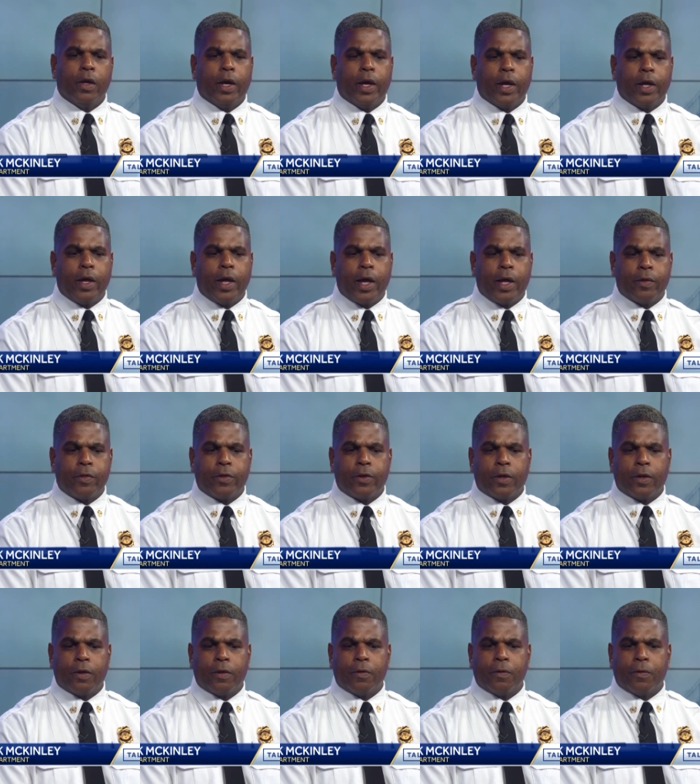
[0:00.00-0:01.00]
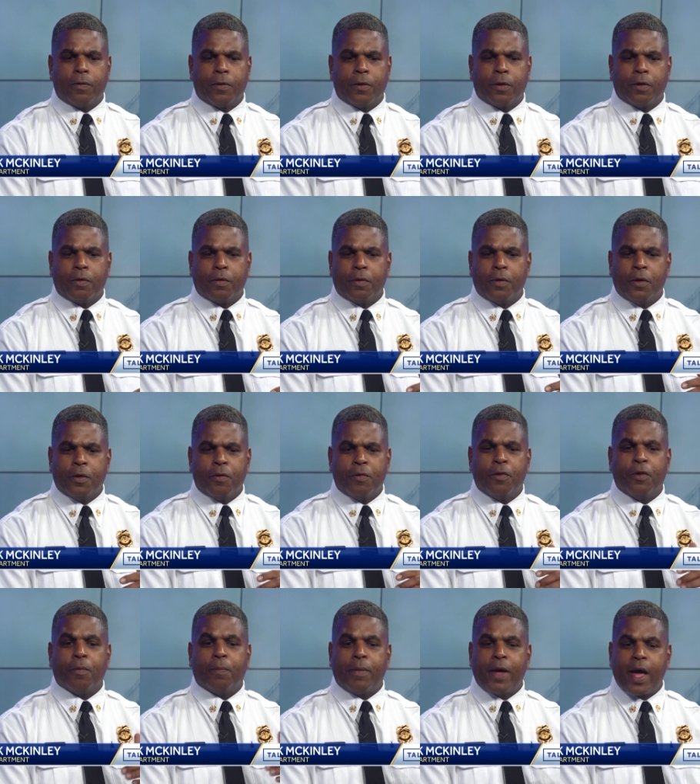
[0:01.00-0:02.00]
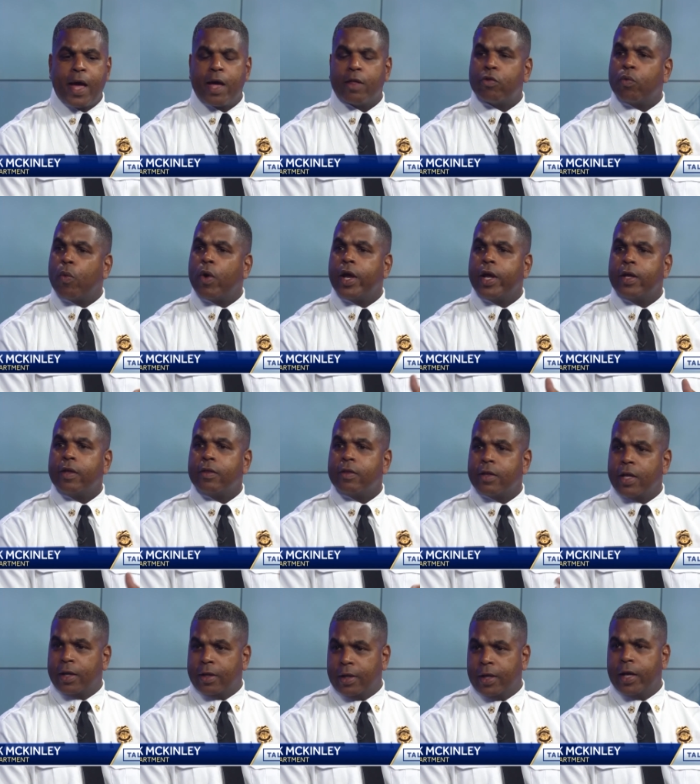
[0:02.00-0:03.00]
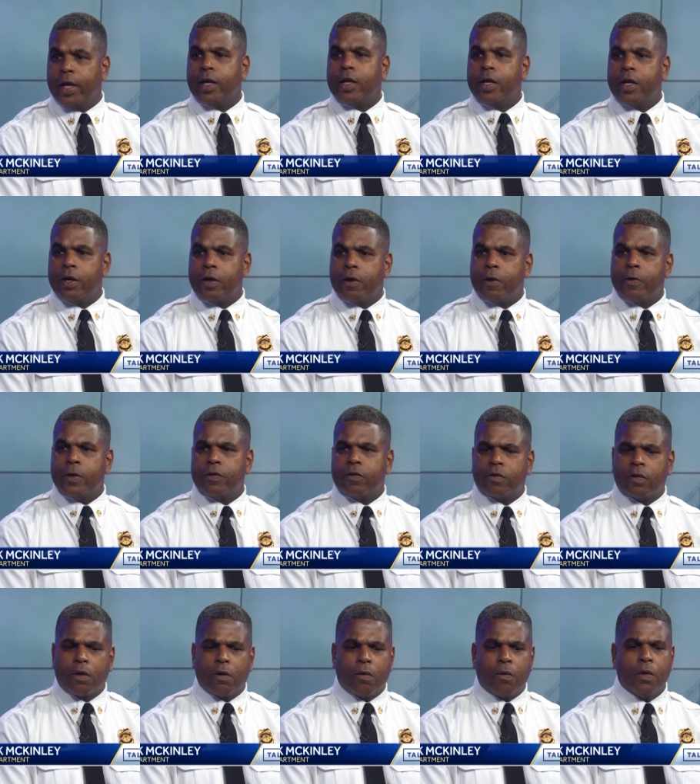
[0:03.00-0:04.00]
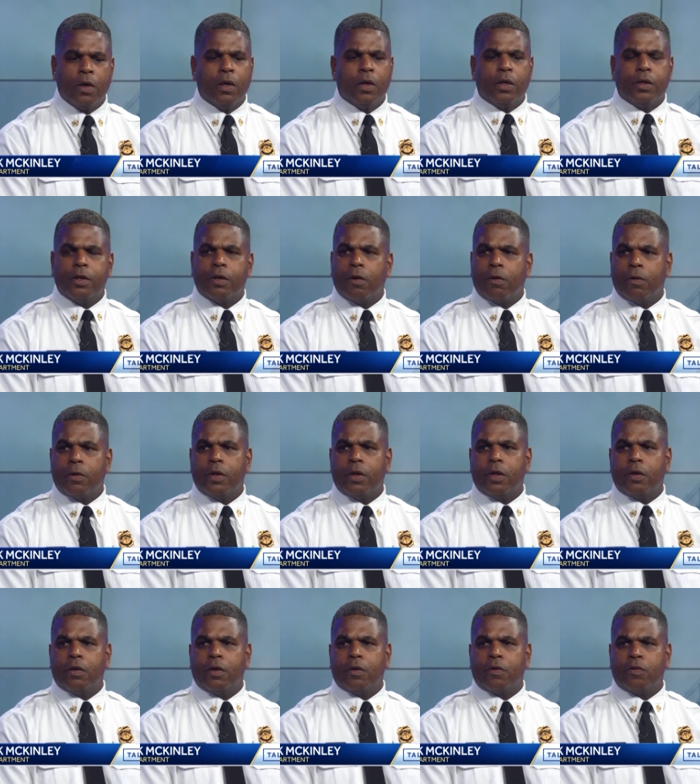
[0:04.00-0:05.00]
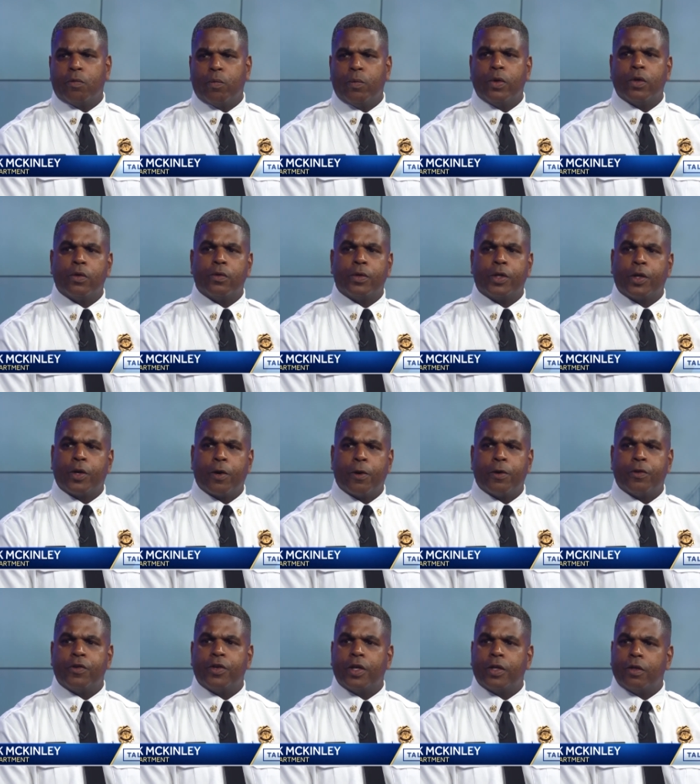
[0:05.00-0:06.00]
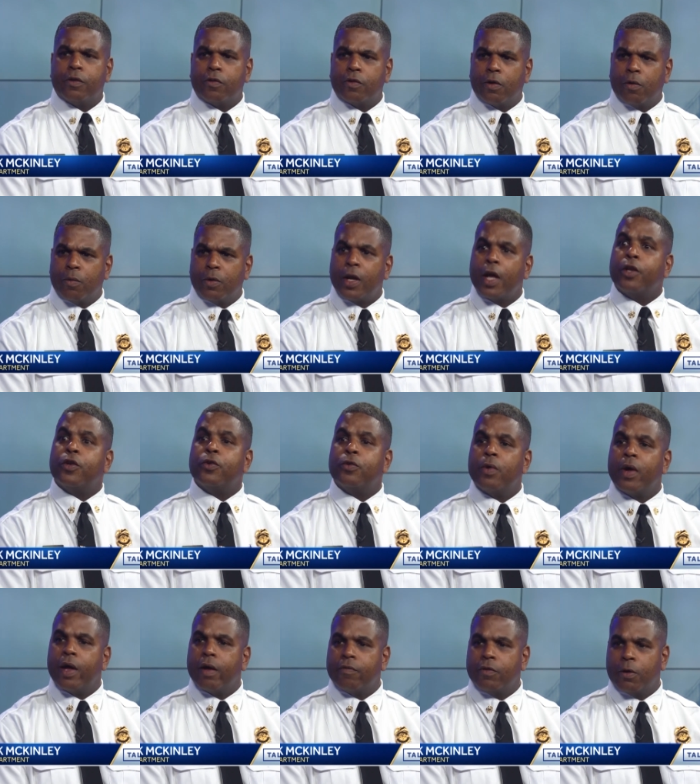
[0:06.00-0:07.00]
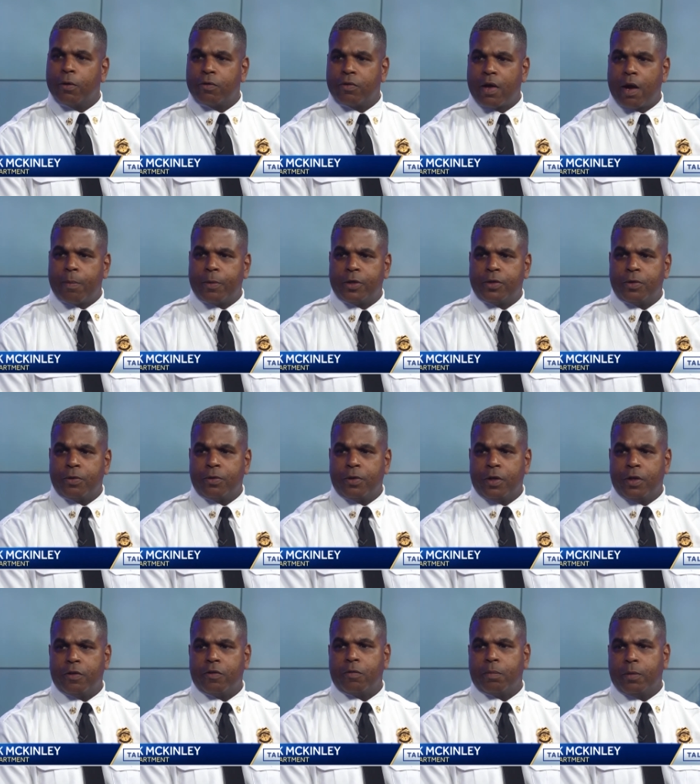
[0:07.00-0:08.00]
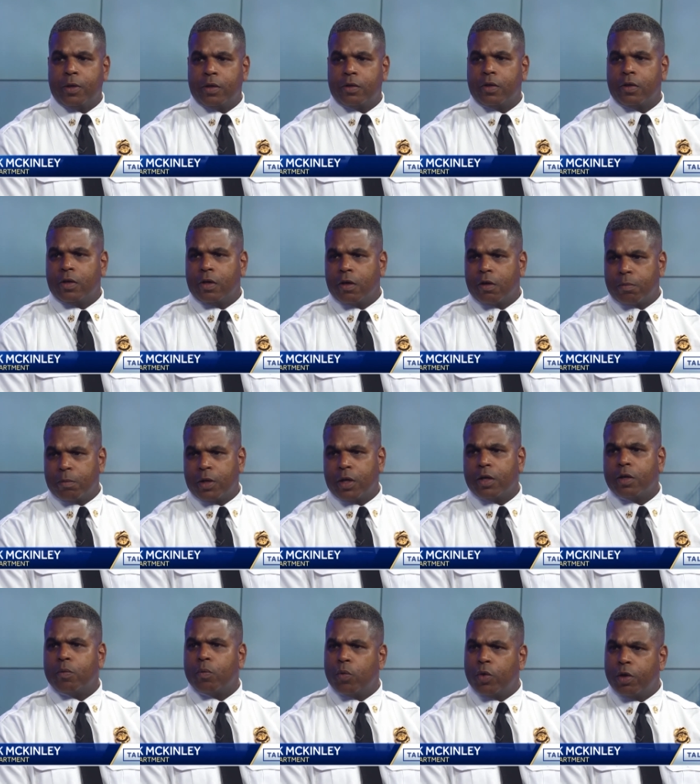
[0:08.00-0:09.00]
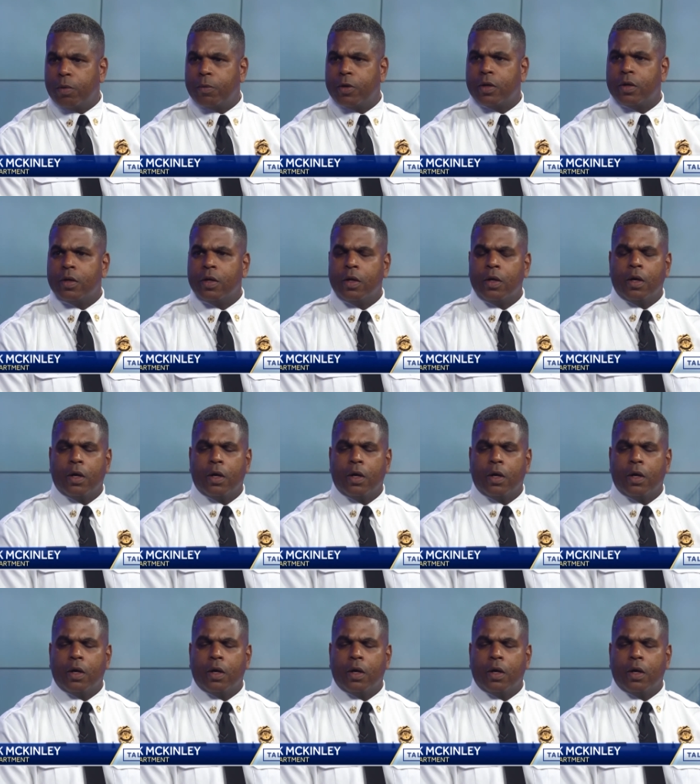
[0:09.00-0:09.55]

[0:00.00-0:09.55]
at, at the the the pathway that led here. And so, you know, it, it's real encouraging. And so when I do have those opportunities to speak to young men and women,